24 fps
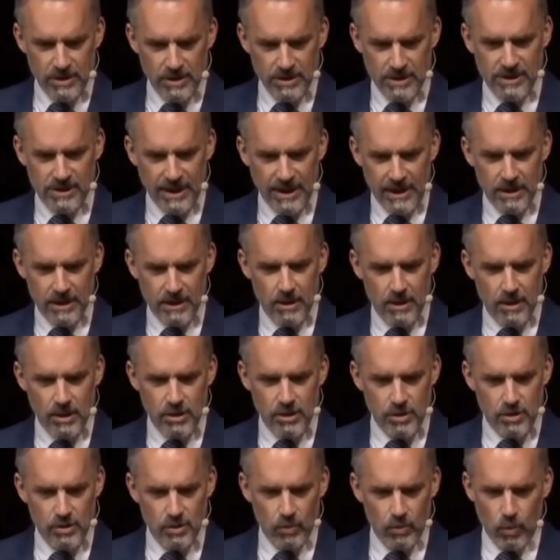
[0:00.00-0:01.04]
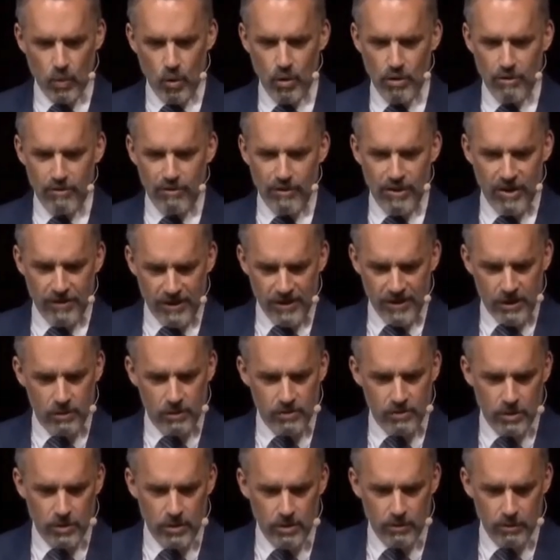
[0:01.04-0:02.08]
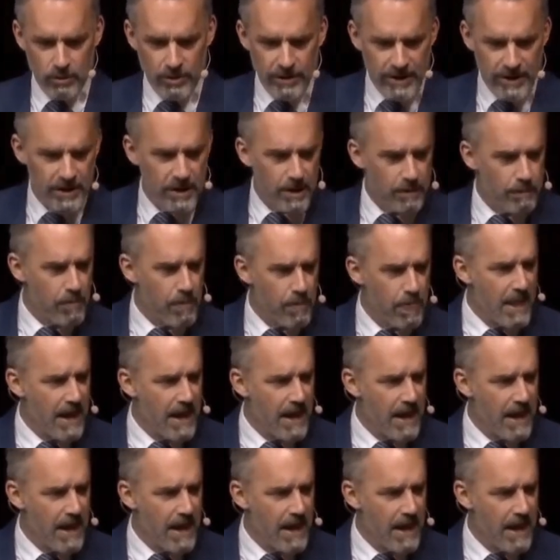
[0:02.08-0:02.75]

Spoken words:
and psychological warfare that goes on within them.